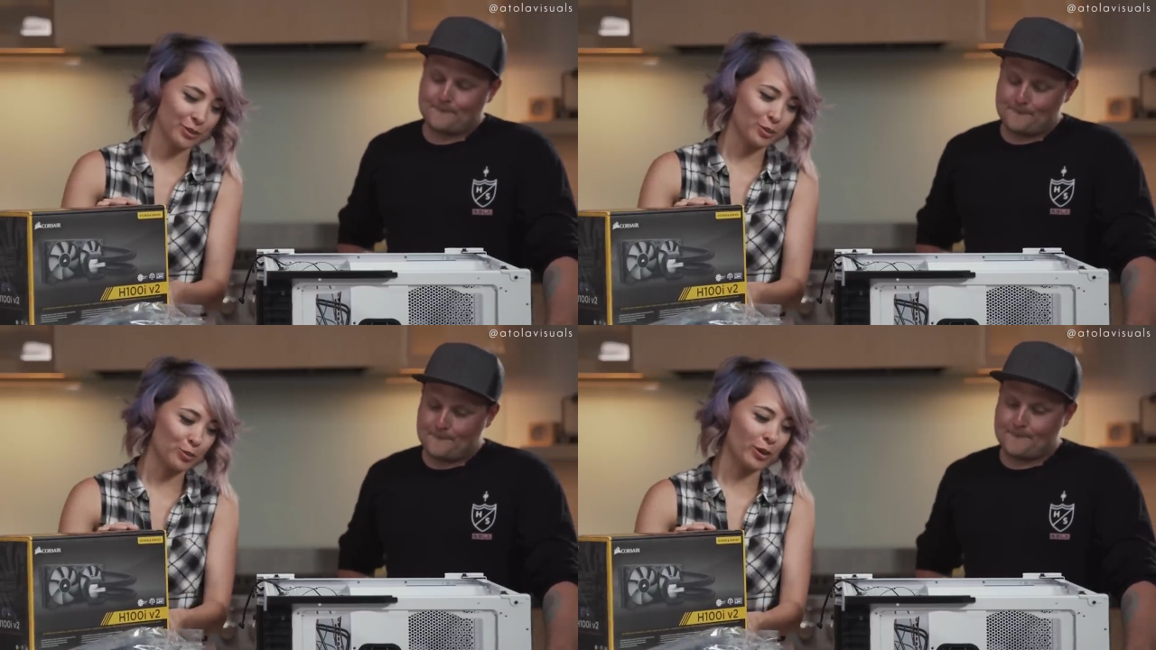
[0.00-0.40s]

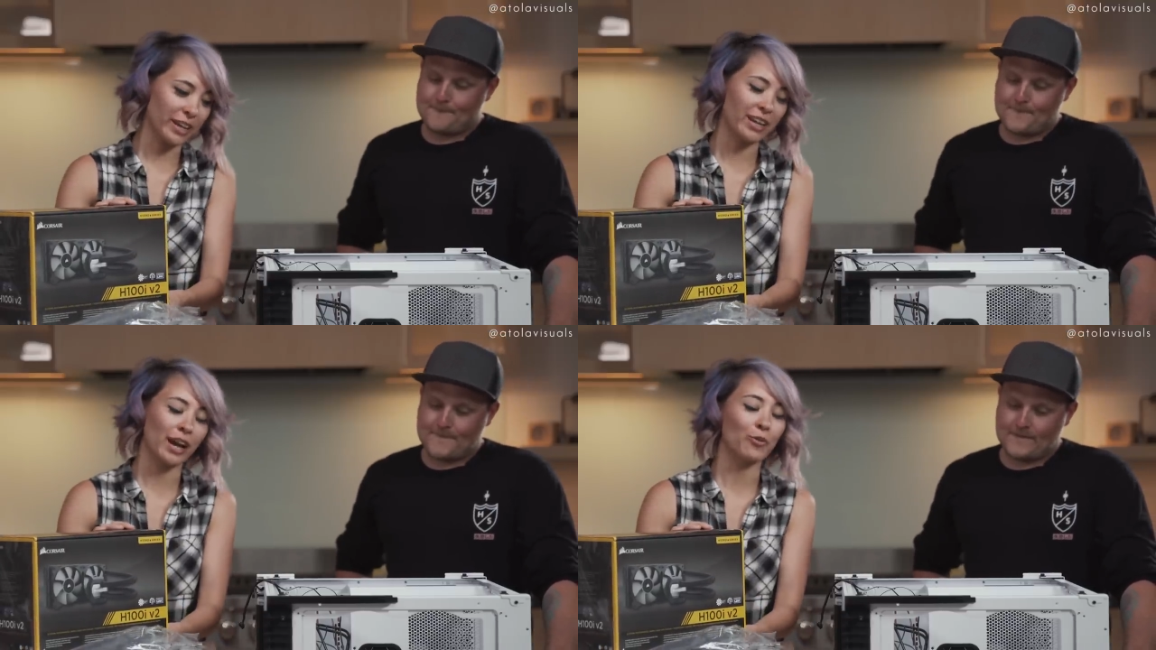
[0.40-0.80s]
Speaker 1: They're
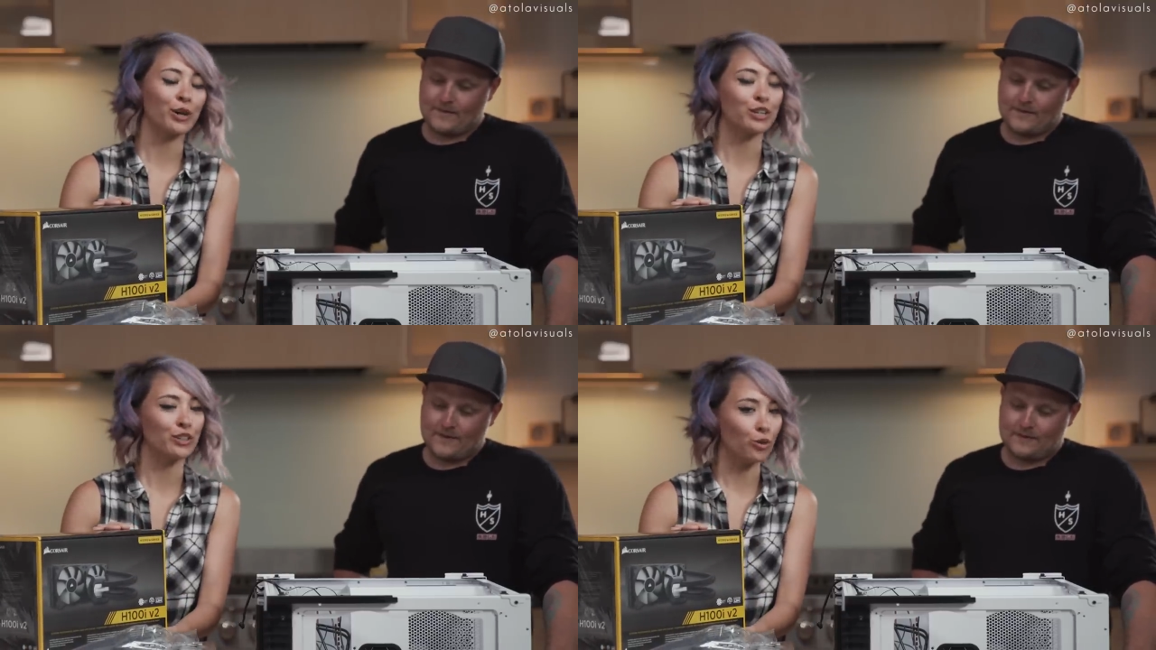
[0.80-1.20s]
white. I
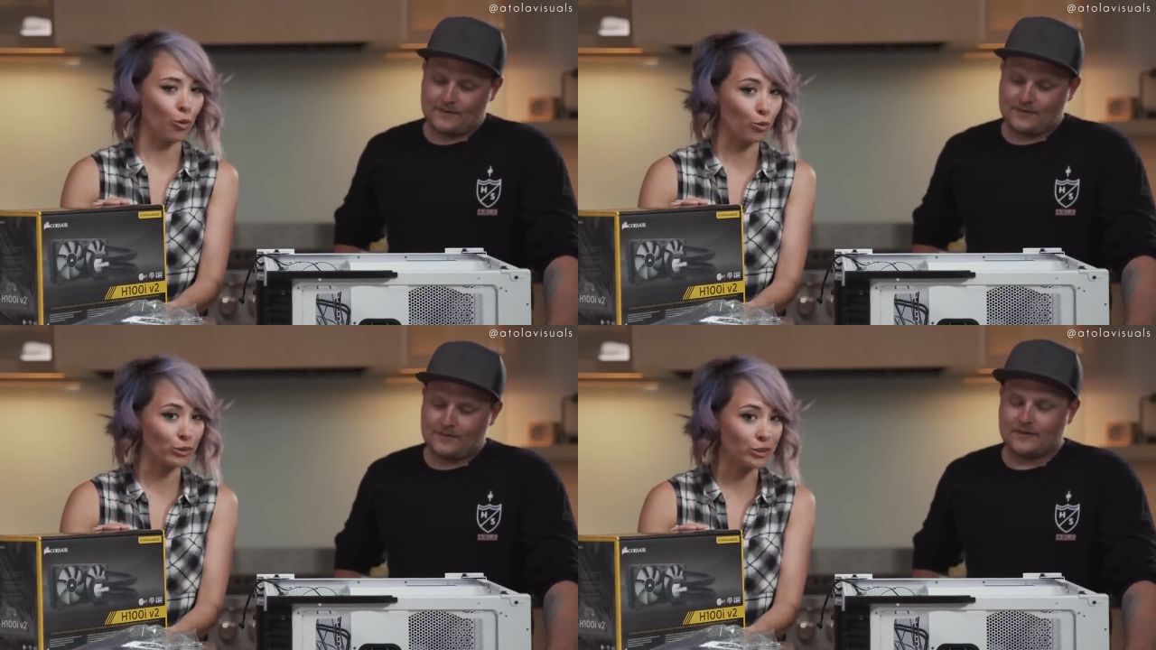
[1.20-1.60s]
wanted
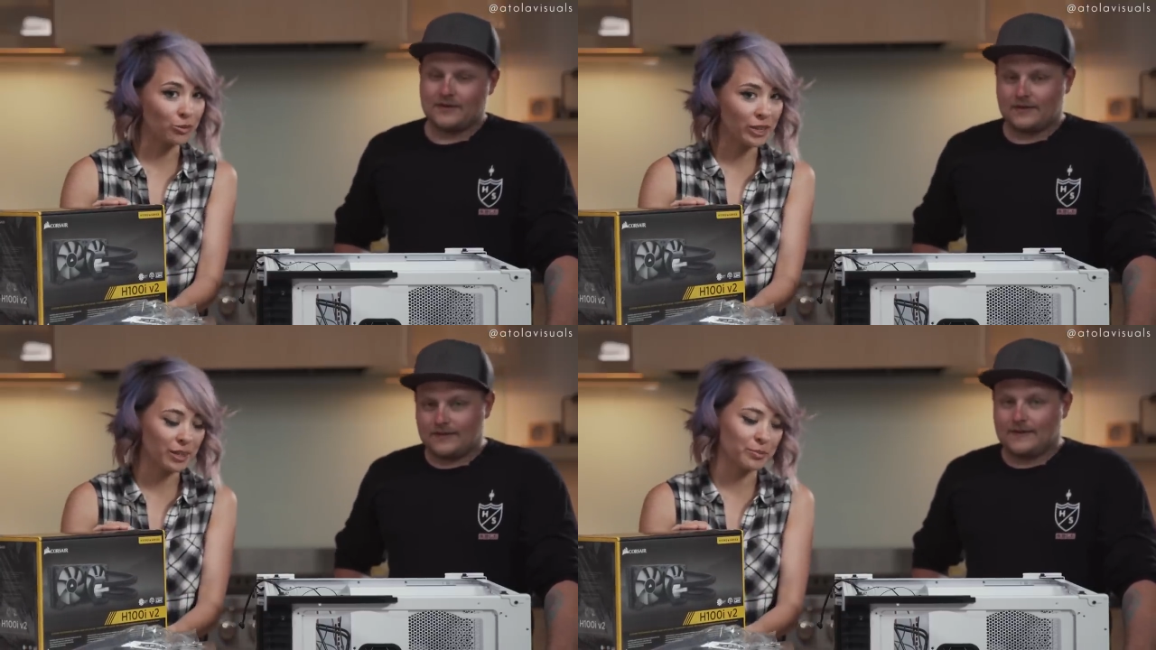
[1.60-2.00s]
gold
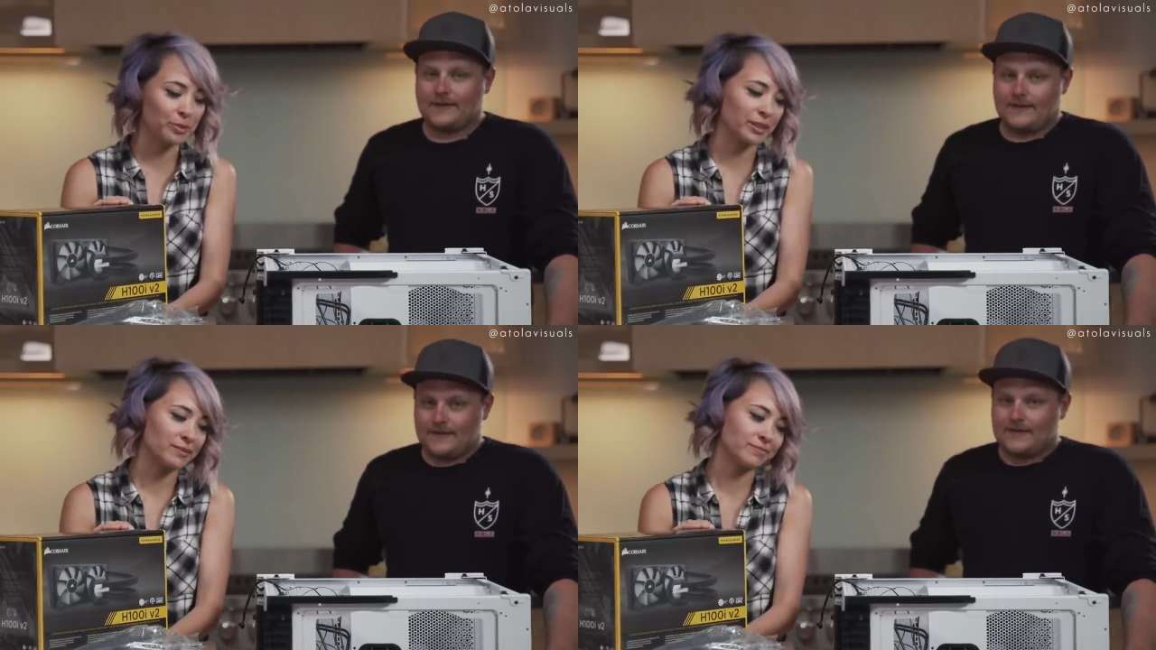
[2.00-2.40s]
and white,
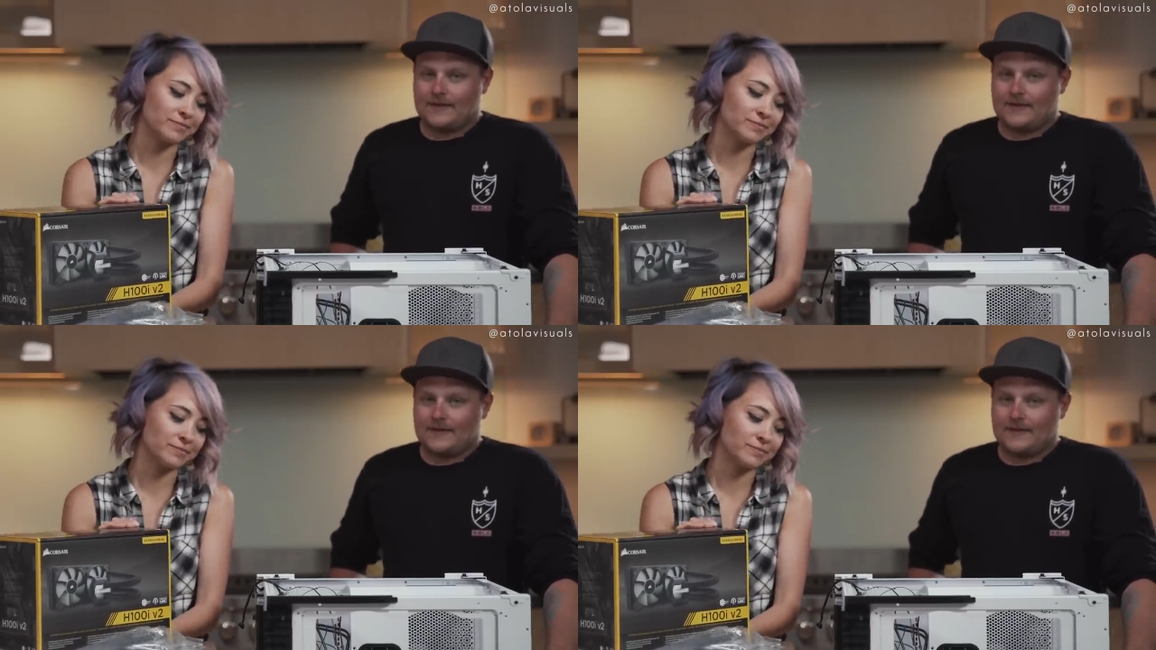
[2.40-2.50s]
but...